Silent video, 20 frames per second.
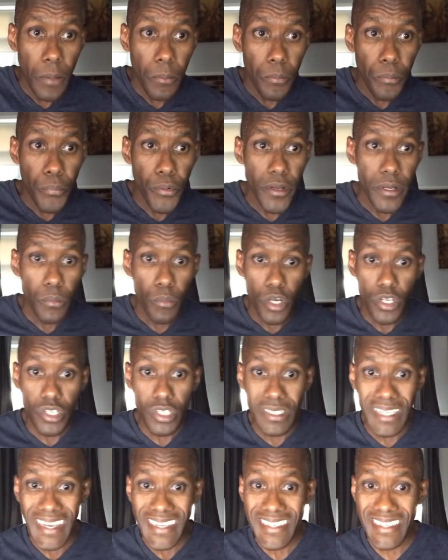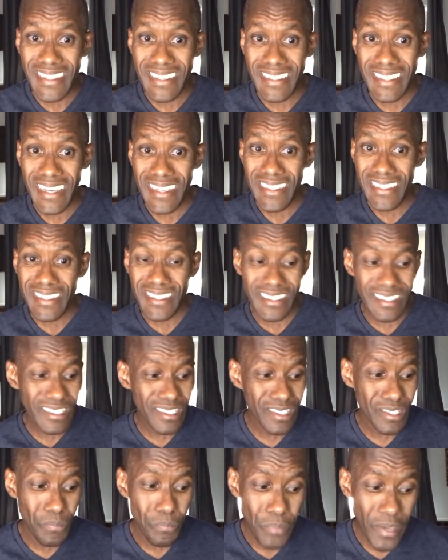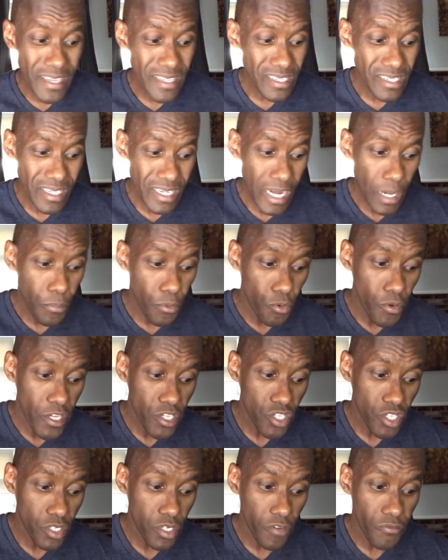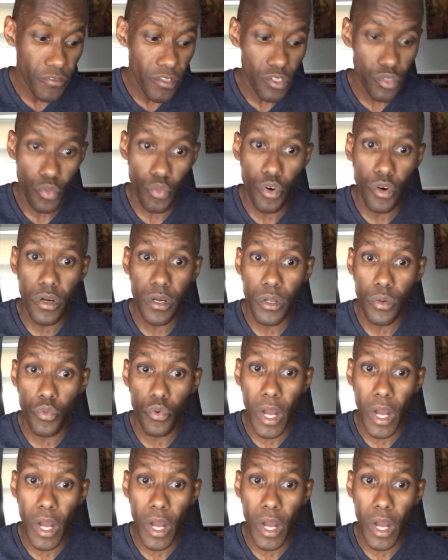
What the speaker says: Pretty much that's the basic operation of this rope.